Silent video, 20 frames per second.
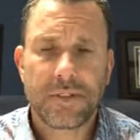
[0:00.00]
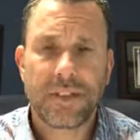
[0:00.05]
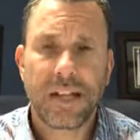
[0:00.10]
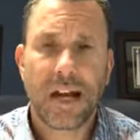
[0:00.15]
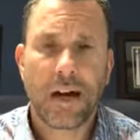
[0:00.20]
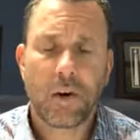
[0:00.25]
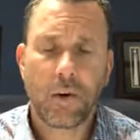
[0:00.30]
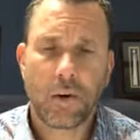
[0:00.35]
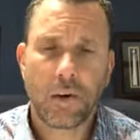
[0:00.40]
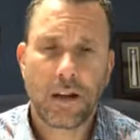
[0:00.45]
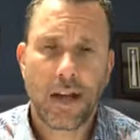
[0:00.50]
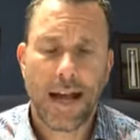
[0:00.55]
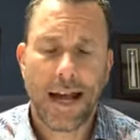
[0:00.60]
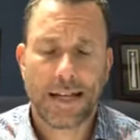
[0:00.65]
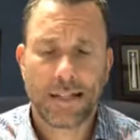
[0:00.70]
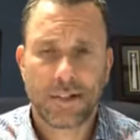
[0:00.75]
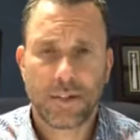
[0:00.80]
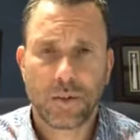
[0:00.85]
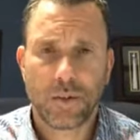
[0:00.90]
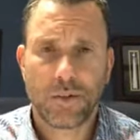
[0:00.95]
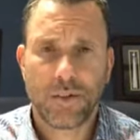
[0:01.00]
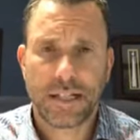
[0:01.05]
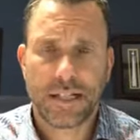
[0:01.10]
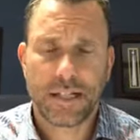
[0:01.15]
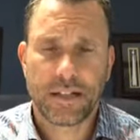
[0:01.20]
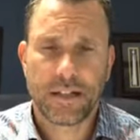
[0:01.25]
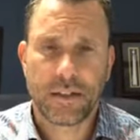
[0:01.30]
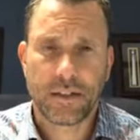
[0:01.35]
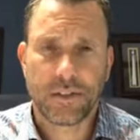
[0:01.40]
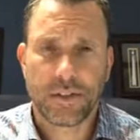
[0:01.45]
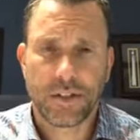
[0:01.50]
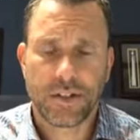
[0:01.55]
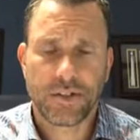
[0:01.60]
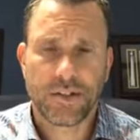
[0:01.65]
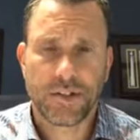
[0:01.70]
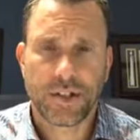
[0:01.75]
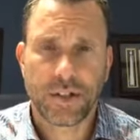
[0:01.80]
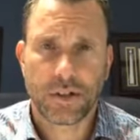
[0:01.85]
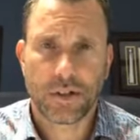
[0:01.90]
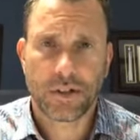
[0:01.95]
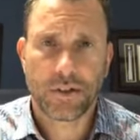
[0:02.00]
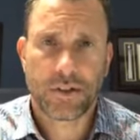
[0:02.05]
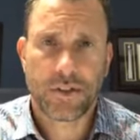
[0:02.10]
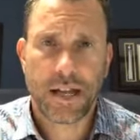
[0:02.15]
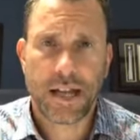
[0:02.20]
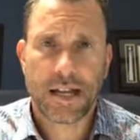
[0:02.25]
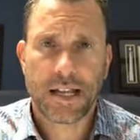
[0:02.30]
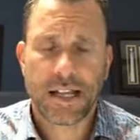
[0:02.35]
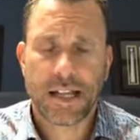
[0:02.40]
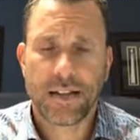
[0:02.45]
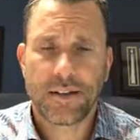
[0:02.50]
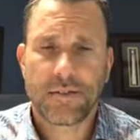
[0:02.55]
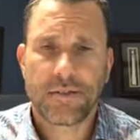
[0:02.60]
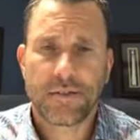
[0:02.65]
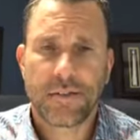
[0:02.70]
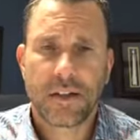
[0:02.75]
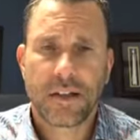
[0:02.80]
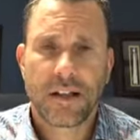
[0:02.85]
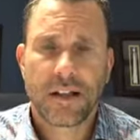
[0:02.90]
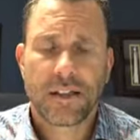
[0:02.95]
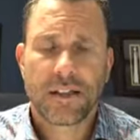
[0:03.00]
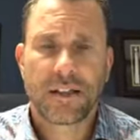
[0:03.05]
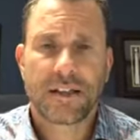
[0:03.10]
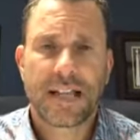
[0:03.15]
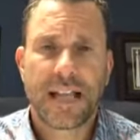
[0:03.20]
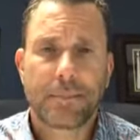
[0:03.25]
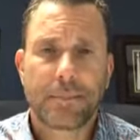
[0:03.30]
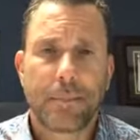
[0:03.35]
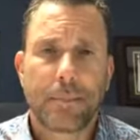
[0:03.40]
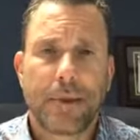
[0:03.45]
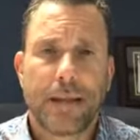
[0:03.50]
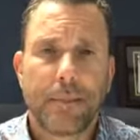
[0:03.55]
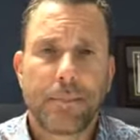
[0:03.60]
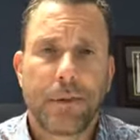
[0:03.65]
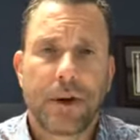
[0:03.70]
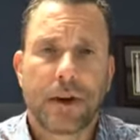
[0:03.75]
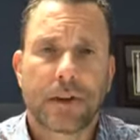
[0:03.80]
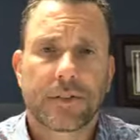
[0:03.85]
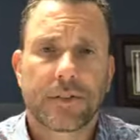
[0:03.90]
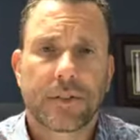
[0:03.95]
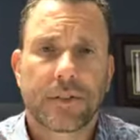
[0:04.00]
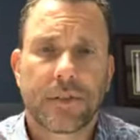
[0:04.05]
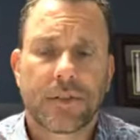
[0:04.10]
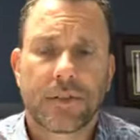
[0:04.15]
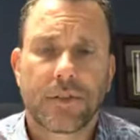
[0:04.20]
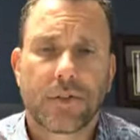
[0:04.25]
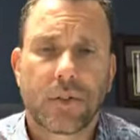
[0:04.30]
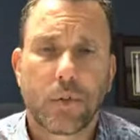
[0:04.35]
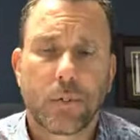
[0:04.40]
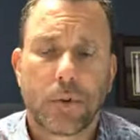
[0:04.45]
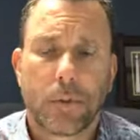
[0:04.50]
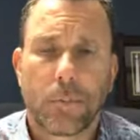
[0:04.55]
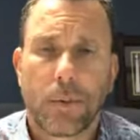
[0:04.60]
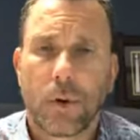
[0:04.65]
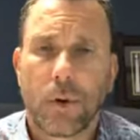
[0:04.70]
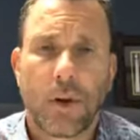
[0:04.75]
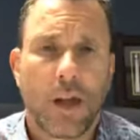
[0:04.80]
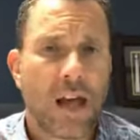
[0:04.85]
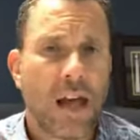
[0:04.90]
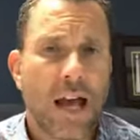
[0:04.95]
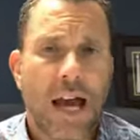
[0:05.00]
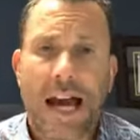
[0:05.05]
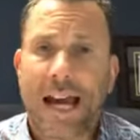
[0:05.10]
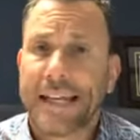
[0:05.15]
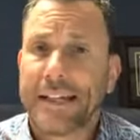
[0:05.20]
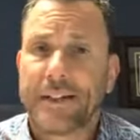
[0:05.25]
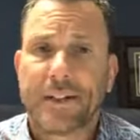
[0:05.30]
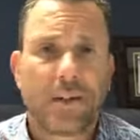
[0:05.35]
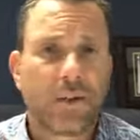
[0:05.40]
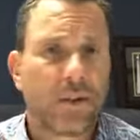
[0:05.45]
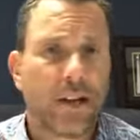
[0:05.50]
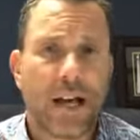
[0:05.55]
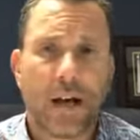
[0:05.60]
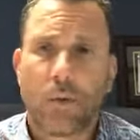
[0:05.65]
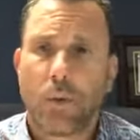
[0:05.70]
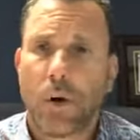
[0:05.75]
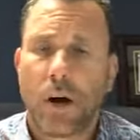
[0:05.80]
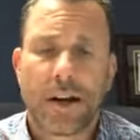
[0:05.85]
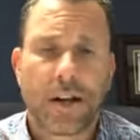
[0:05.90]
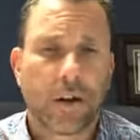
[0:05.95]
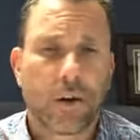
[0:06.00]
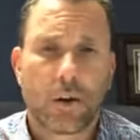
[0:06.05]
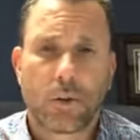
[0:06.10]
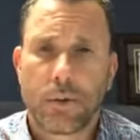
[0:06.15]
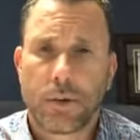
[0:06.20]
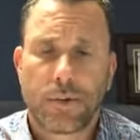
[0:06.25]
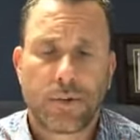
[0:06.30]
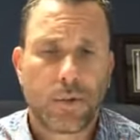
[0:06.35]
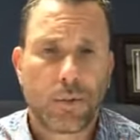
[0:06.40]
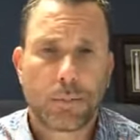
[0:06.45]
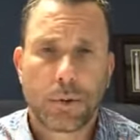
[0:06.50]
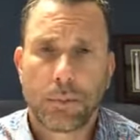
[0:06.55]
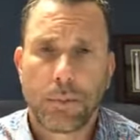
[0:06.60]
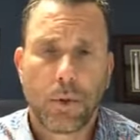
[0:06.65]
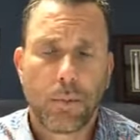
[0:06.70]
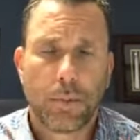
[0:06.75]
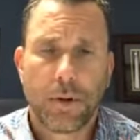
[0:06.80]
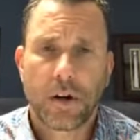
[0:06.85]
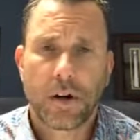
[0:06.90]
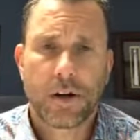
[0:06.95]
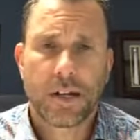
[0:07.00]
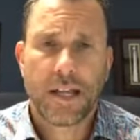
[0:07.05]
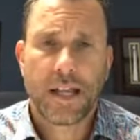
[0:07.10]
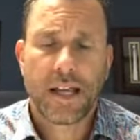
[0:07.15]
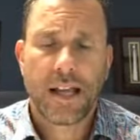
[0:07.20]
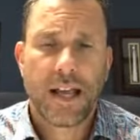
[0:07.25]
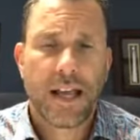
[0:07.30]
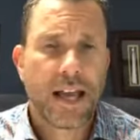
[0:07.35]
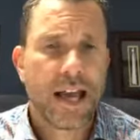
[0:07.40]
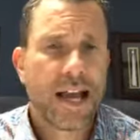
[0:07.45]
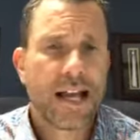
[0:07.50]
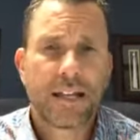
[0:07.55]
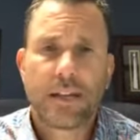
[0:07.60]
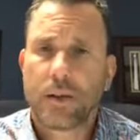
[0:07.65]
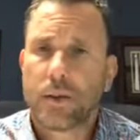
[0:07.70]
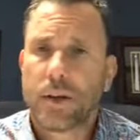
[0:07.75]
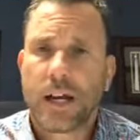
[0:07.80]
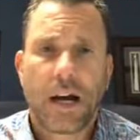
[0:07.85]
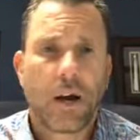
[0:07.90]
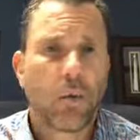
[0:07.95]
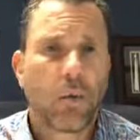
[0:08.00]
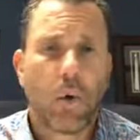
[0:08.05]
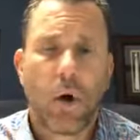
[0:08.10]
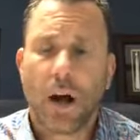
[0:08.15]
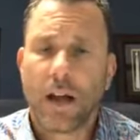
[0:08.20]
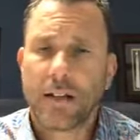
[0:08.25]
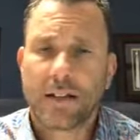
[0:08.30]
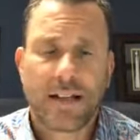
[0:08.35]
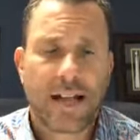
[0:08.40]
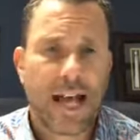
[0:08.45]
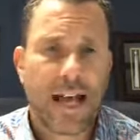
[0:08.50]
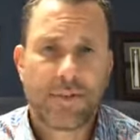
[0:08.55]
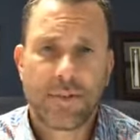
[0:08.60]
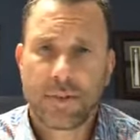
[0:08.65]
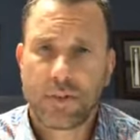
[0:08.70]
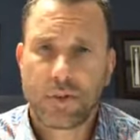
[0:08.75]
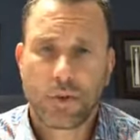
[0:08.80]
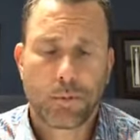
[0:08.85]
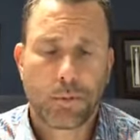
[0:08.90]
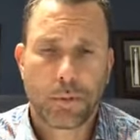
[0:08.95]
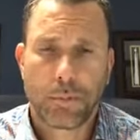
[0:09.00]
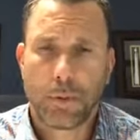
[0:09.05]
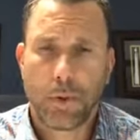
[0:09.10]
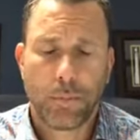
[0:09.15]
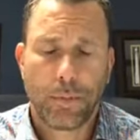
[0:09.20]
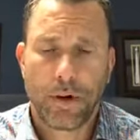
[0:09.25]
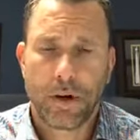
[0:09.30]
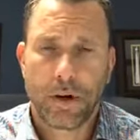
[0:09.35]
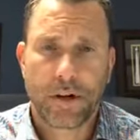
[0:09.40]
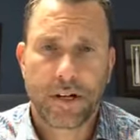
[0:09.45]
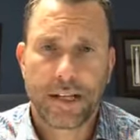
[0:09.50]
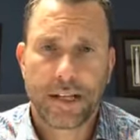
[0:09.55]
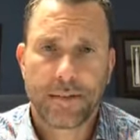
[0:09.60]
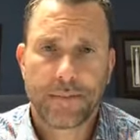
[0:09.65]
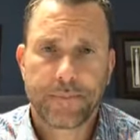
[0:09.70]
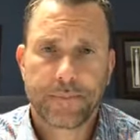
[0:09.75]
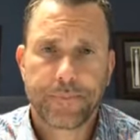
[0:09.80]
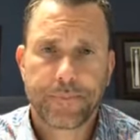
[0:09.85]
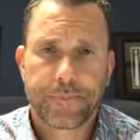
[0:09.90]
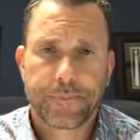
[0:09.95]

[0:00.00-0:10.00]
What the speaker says: Now, I told Dina this year that if the Tampa Bay Bucks are in the Super Bowl, I do not want to go to a Super Bowl party. I do not want to have a Super Bowl party.